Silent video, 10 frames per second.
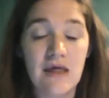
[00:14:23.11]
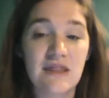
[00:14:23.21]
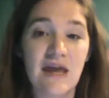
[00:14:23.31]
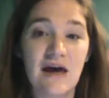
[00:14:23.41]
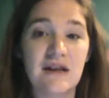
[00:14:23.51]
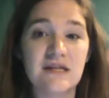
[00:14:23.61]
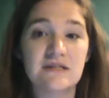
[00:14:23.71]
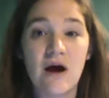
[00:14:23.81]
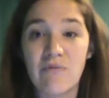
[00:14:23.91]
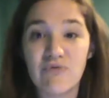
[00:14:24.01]
They had this
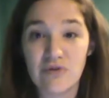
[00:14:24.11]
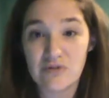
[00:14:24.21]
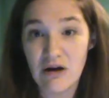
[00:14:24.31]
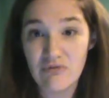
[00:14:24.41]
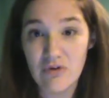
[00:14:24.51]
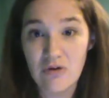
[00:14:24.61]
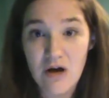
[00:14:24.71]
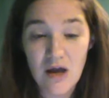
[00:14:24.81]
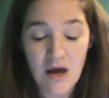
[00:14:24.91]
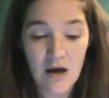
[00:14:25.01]
comfort level
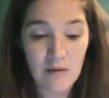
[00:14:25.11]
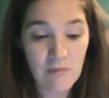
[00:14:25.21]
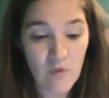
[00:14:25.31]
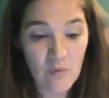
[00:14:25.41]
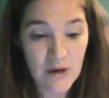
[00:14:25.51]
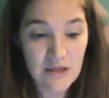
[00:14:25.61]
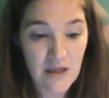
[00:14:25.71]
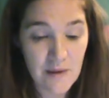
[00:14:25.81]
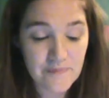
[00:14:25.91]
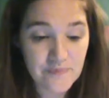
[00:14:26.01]
with
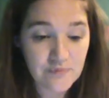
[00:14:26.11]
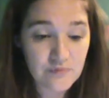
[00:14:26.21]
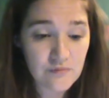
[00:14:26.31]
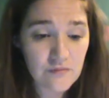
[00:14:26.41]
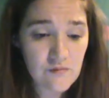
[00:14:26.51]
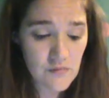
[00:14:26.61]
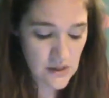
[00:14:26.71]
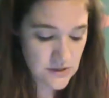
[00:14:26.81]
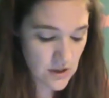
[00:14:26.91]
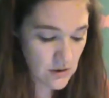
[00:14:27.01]
them.
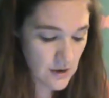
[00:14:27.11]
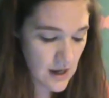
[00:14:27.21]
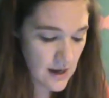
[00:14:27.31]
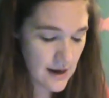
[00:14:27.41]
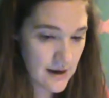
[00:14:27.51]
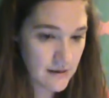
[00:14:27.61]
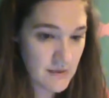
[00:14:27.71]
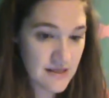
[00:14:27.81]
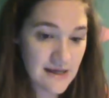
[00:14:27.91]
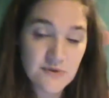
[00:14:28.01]
So
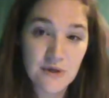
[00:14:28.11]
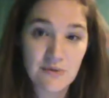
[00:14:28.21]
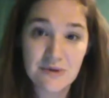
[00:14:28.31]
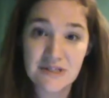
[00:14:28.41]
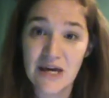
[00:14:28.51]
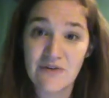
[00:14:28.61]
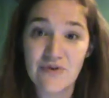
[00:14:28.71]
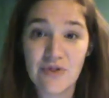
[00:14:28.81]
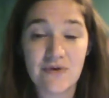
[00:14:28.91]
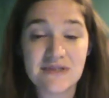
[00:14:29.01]
that's what it was like
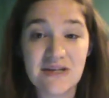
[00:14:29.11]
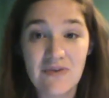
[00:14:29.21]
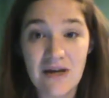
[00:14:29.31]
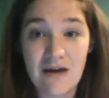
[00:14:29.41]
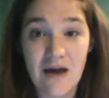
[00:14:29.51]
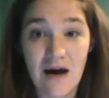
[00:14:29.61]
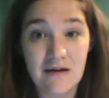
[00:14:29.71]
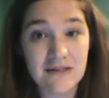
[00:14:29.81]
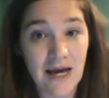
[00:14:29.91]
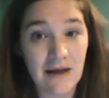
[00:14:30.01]
for those leaving
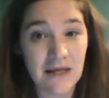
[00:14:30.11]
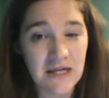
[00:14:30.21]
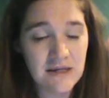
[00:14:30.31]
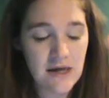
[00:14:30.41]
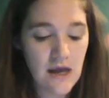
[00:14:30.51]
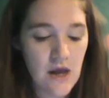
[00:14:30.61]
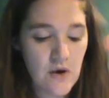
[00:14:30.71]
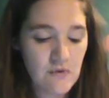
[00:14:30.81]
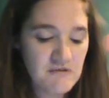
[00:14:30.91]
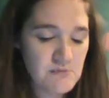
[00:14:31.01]
Ellis Island.
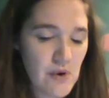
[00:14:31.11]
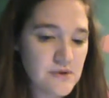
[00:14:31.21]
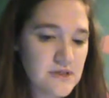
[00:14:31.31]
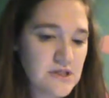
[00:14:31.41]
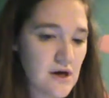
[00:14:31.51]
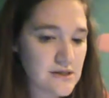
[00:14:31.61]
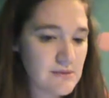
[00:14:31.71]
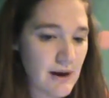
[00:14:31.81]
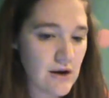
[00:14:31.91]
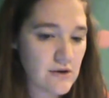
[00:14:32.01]
We've mostly talked
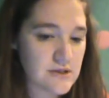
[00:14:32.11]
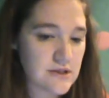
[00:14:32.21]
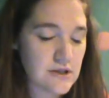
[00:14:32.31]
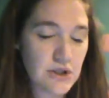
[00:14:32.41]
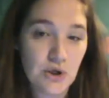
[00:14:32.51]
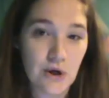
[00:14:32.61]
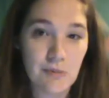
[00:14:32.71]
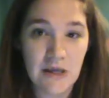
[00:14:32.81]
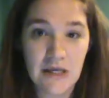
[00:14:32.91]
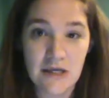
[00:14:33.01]
about the
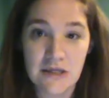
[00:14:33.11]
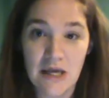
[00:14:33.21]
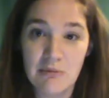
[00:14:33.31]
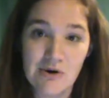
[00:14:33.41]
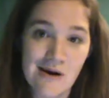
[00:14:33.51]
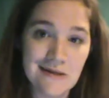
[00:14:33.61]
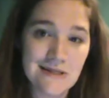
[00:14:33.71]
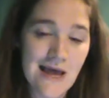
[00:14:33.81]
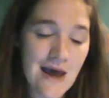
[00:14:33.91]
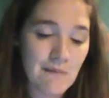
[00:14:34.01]
European
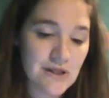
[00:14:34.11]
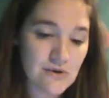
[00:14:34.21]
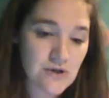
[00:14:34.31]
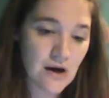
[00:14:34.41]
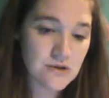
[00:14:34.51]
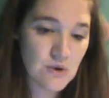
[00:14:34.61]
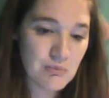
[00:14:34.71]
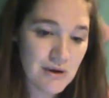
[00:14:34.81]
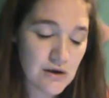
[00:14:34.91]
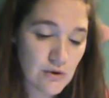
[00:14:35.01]
immigrants, but there's also a
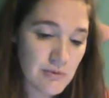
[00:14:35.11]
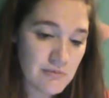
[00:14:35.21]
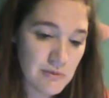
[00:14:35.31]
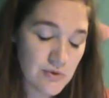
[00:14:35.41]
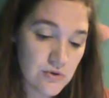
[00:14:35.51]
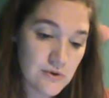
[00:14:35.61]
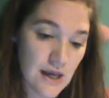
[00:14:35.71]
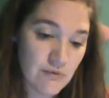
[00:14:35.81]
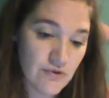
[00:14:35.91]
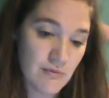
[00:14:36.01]
big group of people who
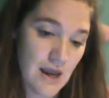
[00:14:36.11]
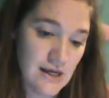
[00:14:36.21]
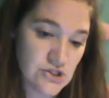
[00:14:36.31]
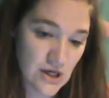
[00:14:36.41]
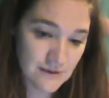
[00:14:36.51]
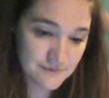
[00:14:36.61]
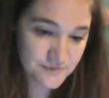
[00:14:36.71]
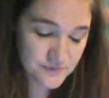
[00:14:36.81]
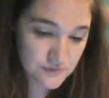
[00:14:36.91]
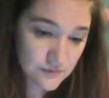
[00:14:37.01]
came from Asia.
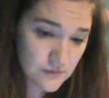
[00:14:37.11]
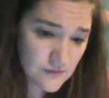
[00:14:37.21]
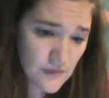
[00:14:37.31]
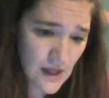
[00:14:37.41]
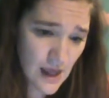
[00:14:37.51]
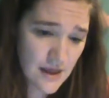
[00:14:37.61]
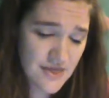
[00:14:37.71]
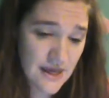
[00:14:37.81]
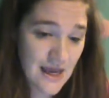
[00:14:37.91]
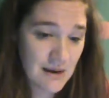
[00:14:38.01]

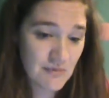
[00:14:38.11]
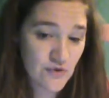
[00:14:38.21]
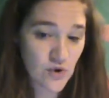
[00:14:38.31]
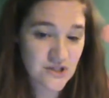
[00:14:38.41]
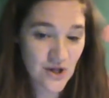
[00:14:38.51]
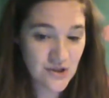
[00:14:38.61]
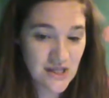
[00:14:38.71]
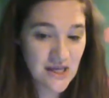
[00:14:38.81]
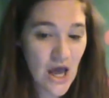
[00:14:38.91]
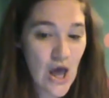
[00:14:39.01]
They came, of course, on
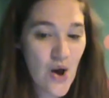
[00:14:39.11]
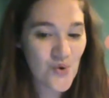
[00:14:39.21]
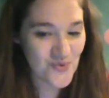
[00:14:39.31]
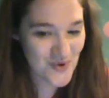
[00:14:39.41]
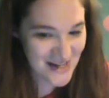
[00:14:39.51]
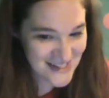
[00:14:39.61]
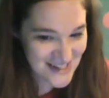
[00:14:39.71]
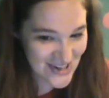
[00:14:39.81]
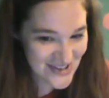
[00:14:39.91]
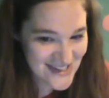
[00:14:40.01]
the West
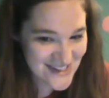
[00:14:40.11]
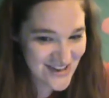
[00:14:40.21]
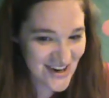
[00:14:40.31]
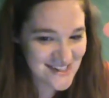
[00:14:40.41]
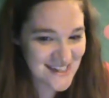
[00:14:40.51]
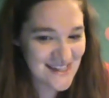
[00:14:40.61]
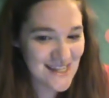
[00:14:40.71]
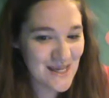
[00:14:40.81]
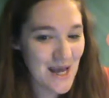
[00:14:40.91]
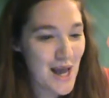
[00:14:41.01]
Coast, crossing
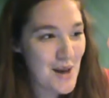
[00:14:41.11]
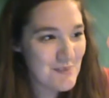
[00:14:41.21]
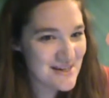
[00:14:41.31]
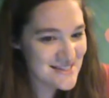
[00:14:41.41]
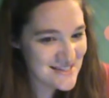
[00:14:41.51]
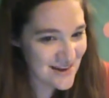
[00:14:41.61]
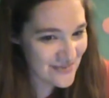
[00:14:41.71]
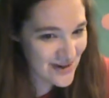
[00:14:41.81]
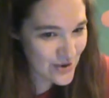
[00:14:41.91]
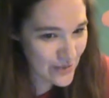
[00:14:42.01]
the
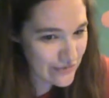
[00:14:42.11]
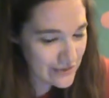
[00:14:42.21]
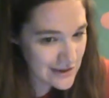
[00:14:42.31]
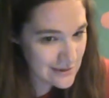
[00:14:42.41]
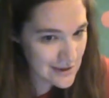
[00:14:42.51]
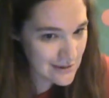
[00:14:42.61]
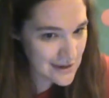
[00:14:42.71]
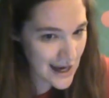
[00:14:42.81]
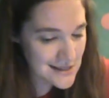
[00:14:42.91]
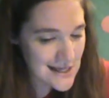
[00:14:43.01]
Pacific. Hopefully you know
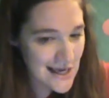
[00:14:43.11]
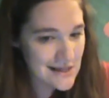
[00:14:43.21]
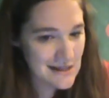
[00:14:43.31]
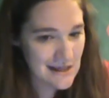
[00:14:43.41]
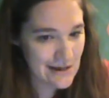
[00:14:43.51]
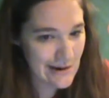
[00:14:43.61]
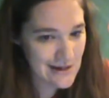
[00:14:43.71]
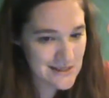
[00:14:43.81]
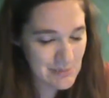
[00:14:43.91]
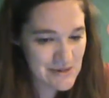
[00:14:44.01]
that they
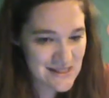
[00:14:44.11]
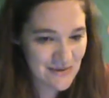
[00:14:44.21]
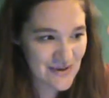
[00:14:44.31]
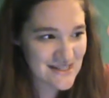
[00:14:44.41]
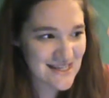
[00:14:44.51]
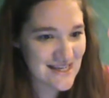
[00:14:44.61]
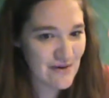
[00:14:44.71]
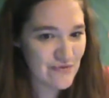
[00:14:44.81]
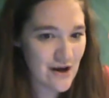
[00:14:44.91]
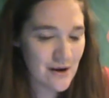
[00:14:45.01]
crossed the Pacific to
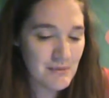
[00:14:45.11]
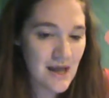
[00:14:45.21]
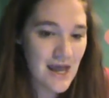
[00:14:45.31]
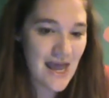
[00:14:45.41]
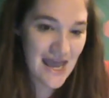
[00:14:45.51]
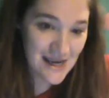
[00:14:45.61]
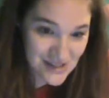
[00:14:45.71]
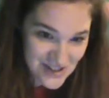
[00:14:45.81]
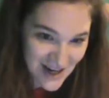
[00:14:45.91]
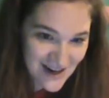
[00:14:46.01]
get from
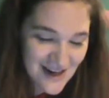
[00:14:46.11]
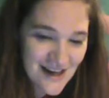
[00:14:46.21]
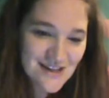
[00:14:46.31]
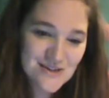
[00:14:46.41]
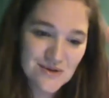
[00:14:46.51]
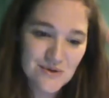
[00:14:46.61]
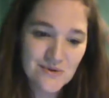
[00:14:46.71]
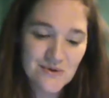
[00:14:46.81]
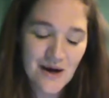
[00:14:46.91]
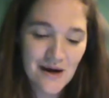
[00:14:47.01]
Asia
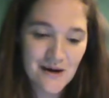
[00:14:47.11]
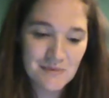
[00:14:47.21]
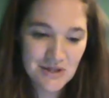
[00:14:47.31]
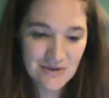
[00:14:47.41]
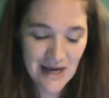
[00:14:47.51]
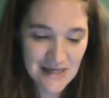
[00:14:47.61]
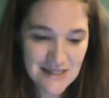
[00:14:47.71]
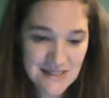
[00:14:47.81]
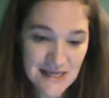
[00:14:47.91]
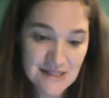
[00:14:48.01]
to the
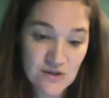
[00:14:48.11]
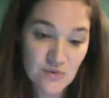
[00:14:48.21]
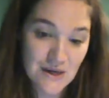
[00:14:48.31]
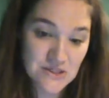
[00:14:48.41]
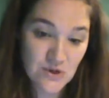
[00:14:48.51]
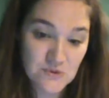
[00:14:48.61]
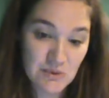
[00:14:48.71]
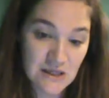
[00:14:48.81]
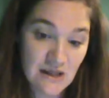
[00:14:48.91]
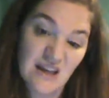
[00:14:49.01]
United States, and the West Coast
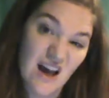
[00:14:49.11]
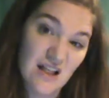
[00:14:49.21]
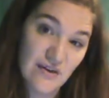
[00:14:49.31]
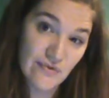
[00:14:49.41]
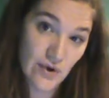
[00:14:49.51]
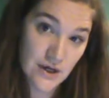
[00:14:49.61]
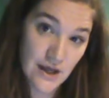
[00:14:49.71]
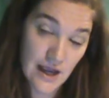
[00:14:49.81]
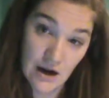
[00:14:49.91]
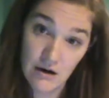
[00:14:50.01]
being like
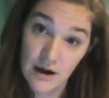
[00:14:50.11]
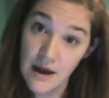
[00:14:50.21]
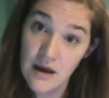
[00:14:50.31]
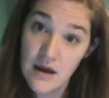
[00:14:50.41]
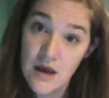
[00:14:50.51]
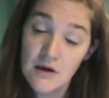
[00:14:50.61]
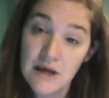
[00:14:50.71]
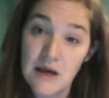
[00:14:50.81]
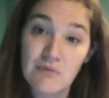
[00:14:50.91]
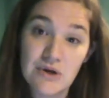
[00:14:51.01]
California area.
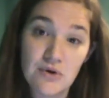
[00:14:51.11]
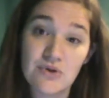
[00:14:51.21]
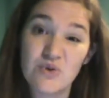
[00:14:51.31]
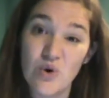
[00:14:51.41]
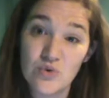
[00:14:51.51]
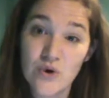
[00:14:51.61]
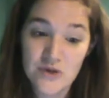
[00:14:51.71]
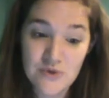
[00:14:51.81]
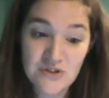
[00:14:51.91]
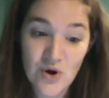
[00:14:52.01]
Okay, we know the gold
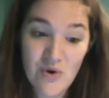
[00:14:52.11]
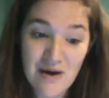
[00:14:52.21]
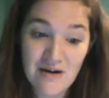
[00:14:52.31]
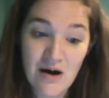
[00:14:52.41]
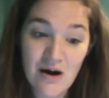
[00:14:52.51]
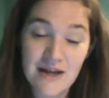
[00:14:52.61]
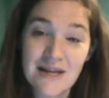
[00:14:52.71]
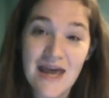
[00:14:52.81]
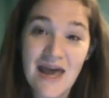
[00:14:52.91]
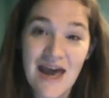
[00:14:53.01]
rush was going on
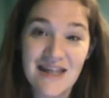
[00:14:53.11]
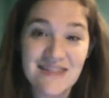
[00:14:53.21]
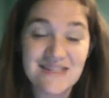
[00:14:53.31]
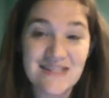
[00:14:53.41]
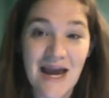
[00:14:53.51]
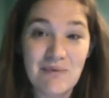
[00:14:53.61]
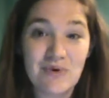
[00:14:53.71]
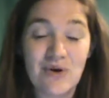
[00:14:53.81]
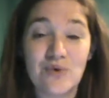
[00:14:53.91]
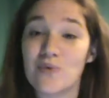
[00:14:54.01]
at this time. We
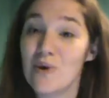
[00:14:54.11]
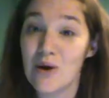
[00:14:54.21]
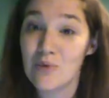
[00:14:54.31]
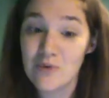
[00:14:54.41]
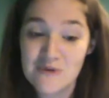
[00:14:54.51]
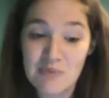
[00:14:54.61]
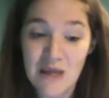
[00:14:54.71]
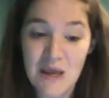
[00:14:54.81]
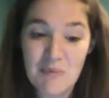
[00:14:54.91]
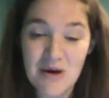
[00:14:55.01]
know the railroad was
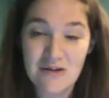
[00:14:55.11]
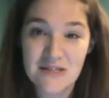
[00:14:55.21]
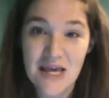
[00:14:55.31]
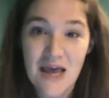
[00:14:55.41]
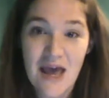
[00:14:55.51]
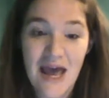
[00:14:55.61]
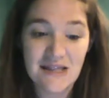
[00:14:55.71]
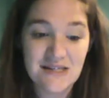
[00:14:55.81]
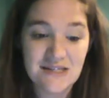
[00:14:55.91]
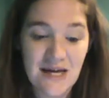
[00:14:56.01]
being built at
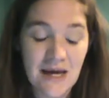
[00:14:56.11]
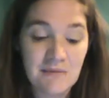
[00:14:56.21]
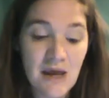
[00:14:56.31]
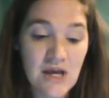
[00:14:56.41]
this time.